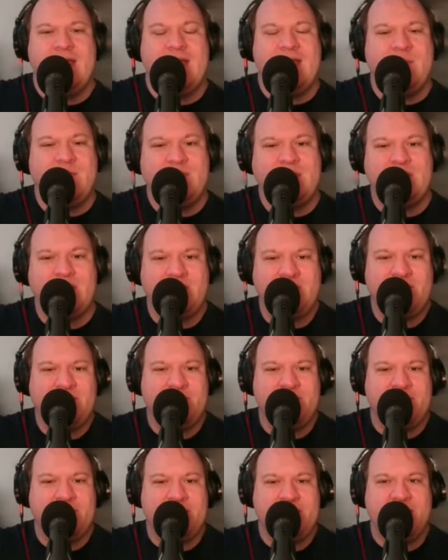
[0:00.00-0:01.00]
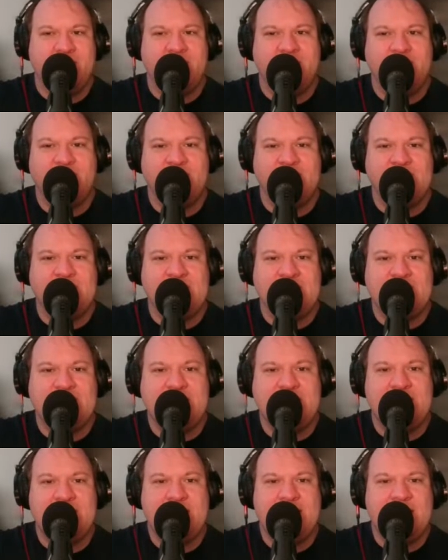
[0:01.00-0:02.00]
And we go from there to
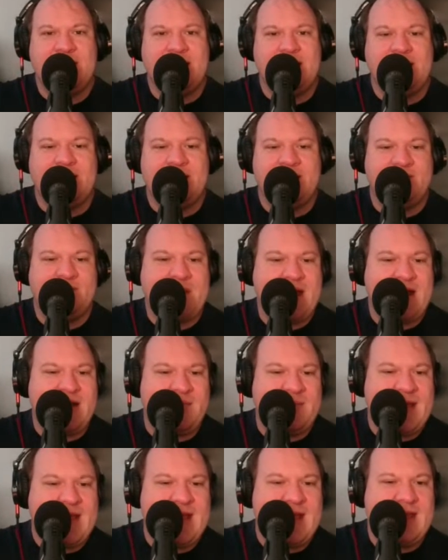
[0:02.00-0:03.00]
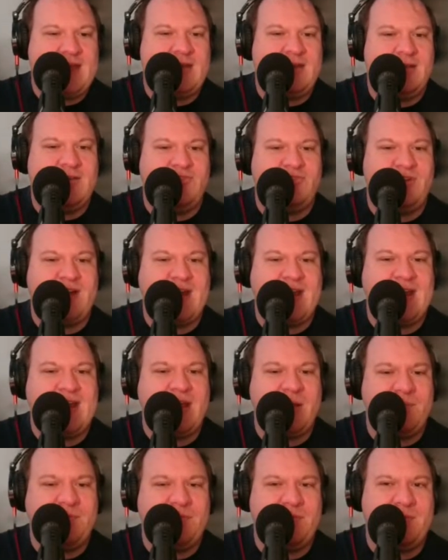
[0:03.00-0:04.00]
see Spider-Man trying
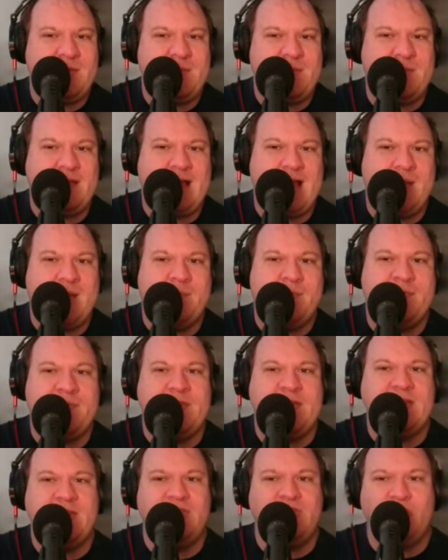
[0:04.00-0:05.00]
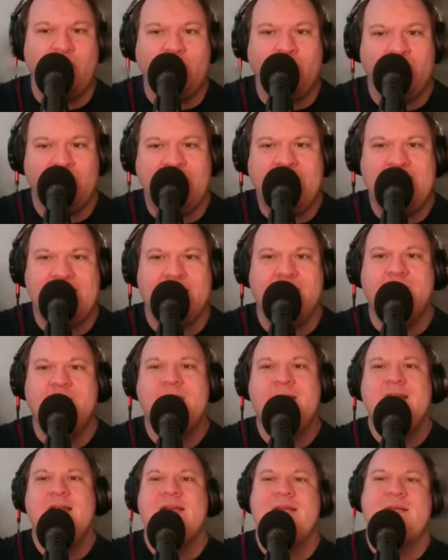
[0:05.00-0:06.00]
to help some people out, but they don't like
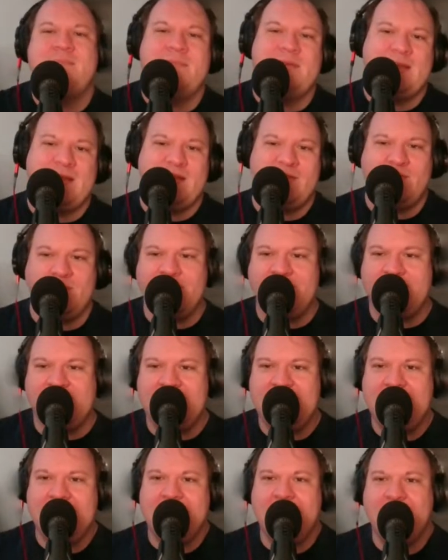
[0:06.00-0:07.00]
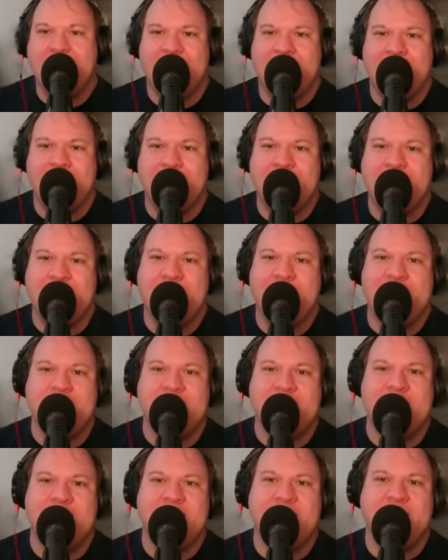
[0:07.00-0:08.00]
him because, once again, menace
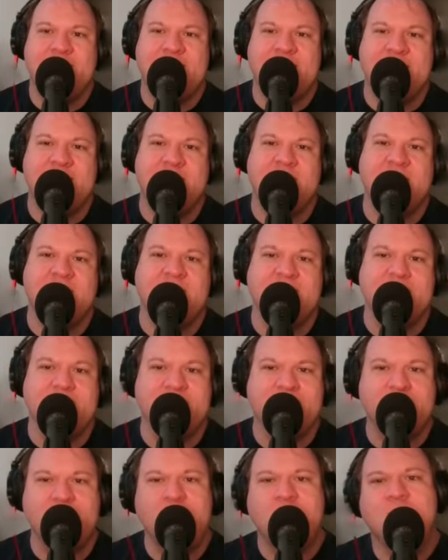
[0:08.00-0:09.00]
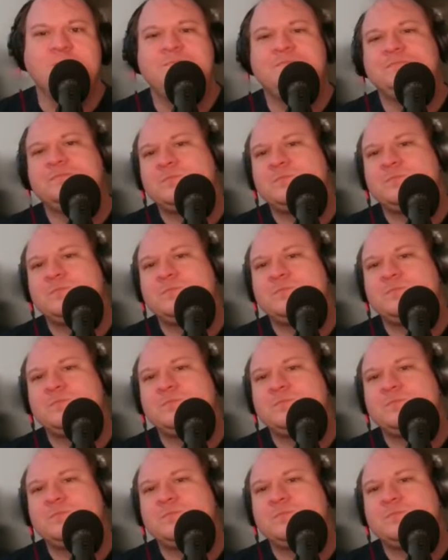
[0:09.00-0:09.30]
because of J. Jonah Jameson.